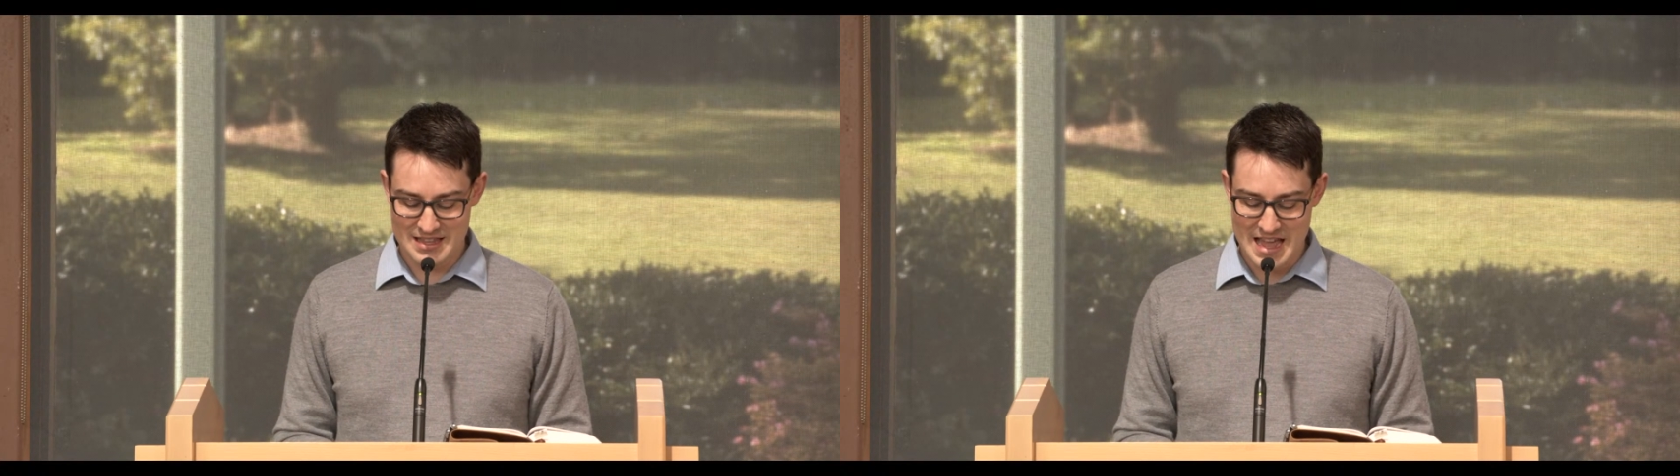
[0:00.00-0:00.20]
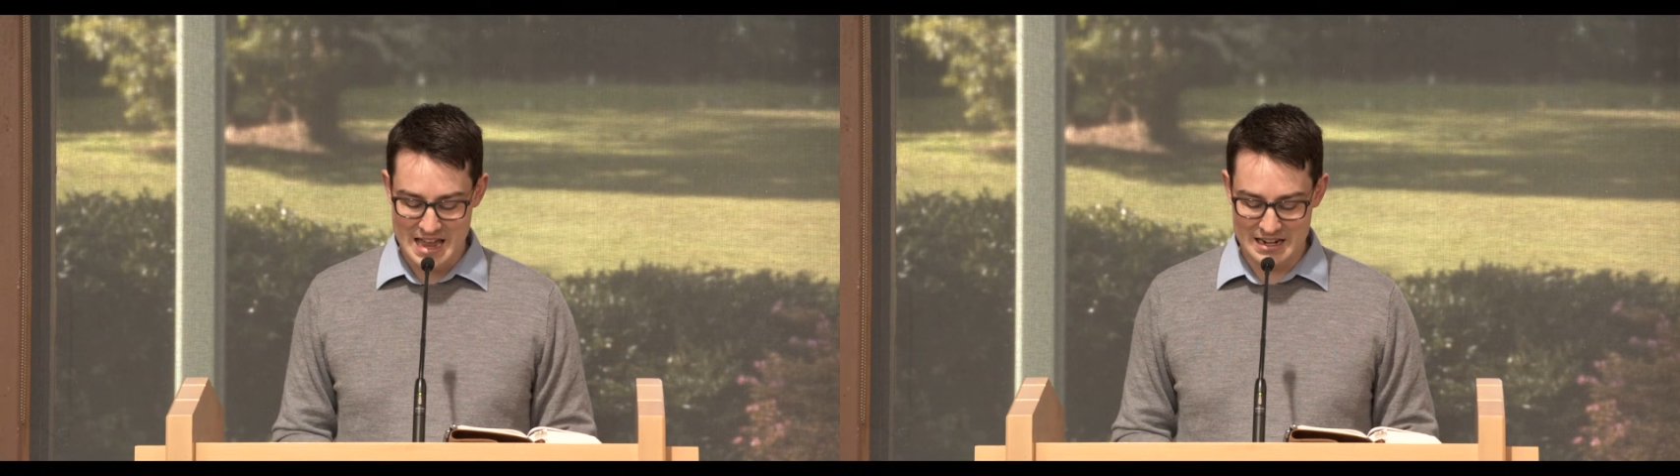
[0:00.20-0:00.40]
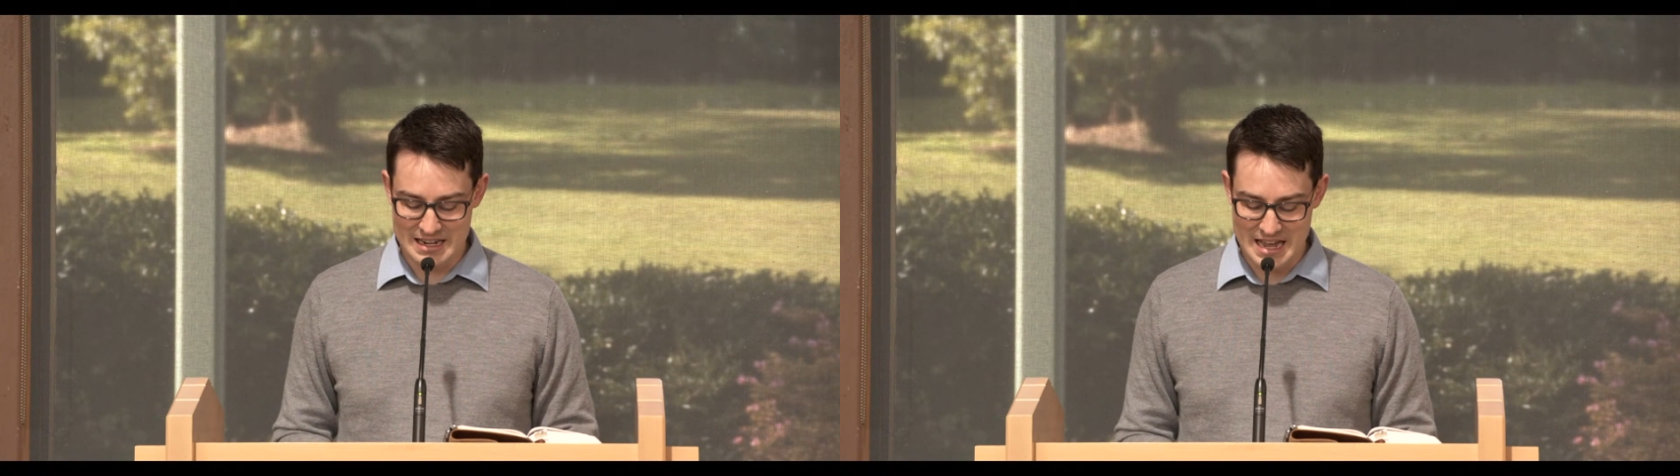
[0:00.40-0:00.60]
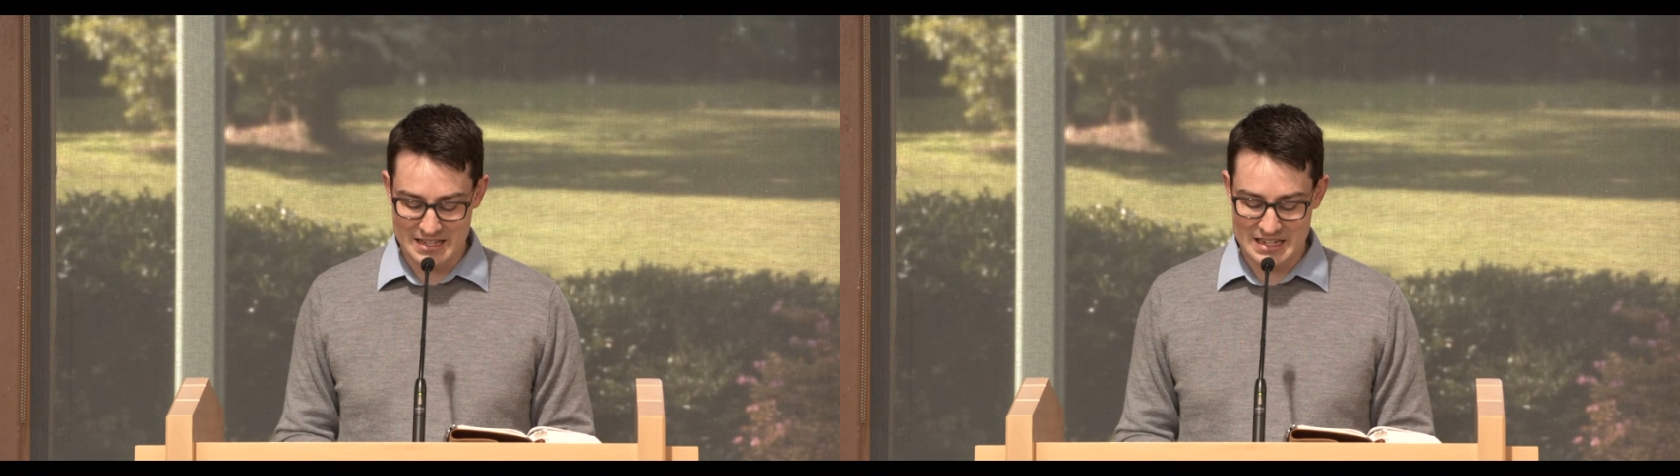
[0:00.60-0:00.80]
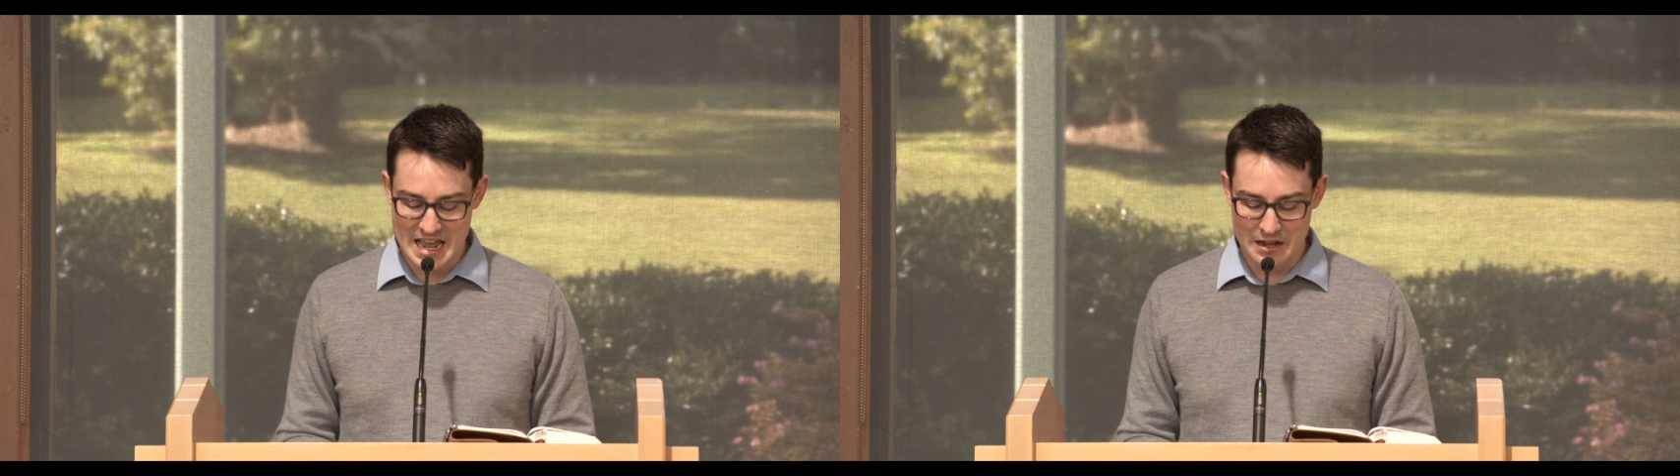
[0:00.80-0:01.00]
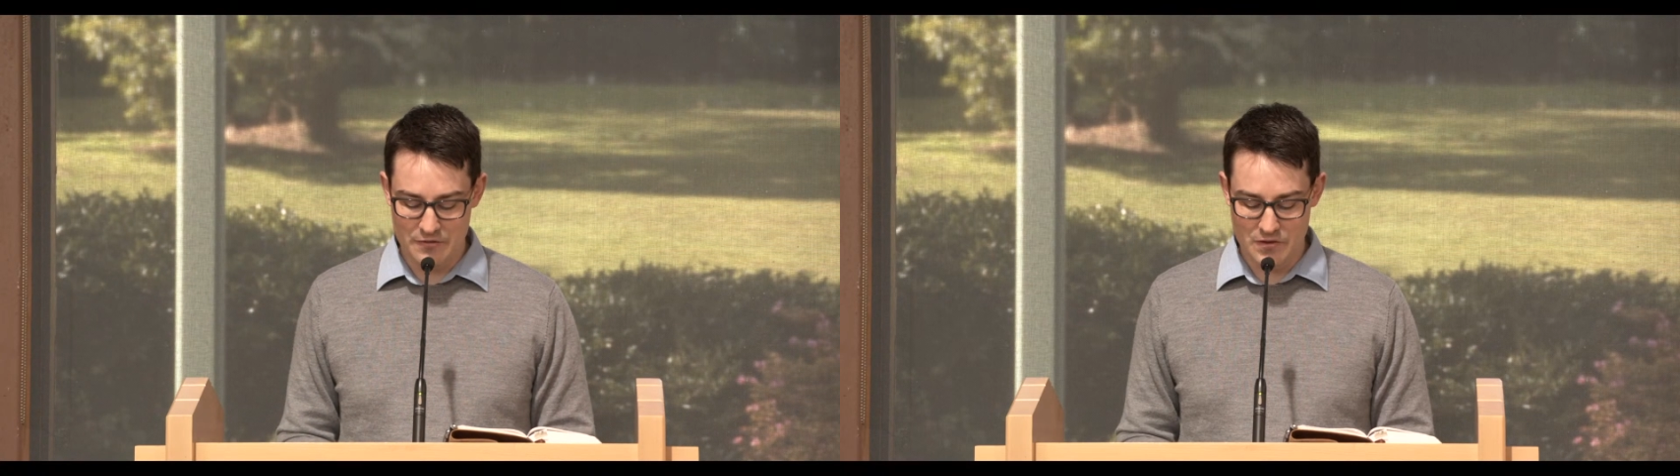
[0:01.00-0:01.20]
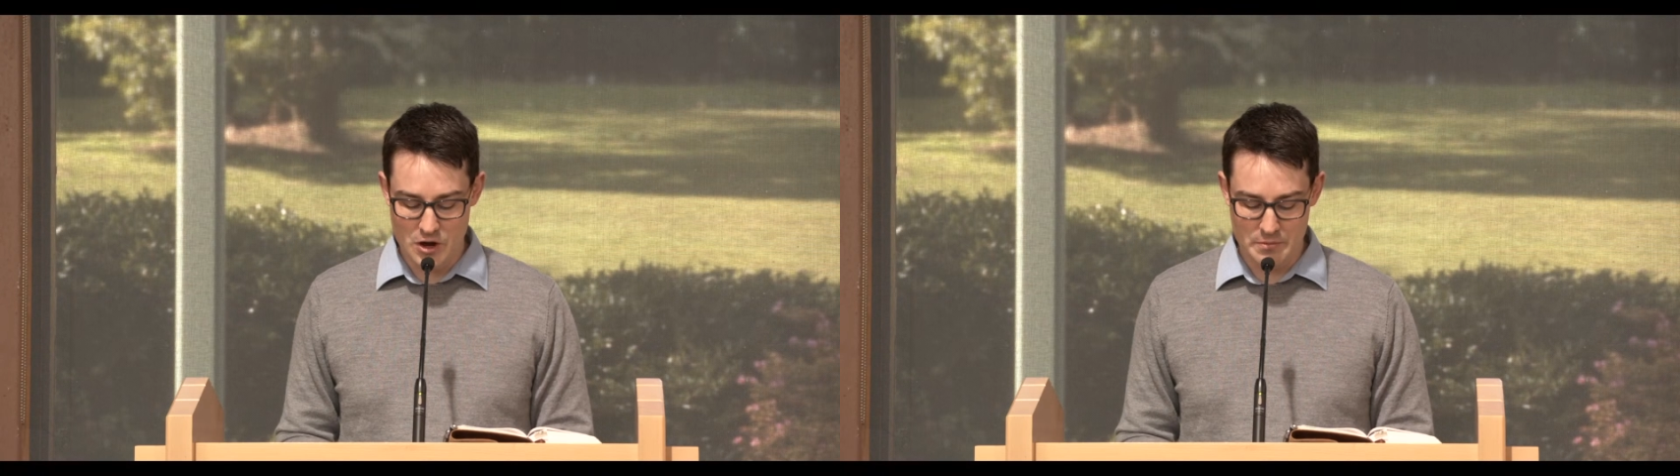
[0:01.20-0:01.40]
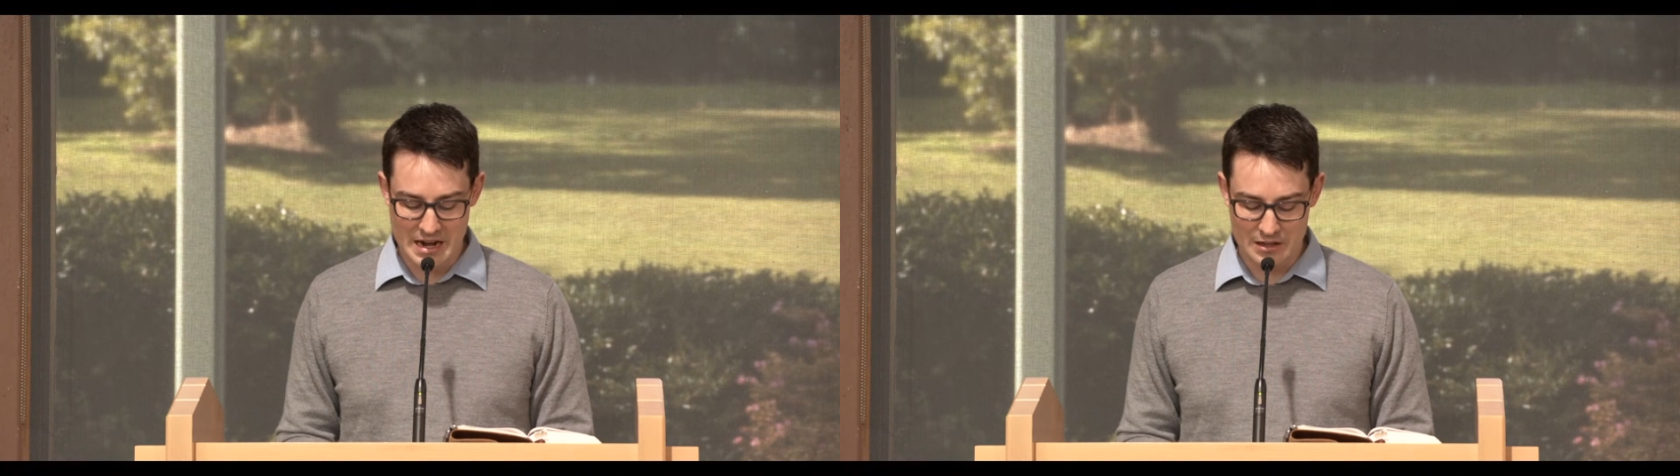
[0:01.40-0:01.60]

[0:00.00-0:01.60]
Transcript: and standing firm in